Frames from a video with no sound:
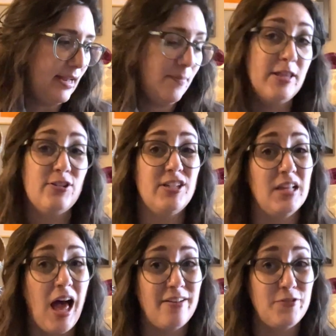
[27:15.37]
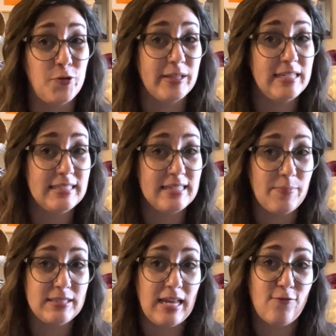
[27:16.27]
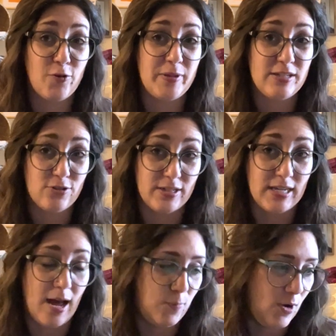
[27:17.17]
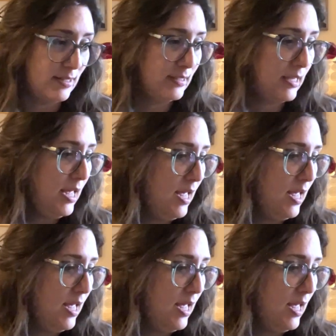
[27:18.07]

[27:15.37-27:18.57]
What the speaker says: I mean, there's a lot of new releases I'm excited for. These are the top ones.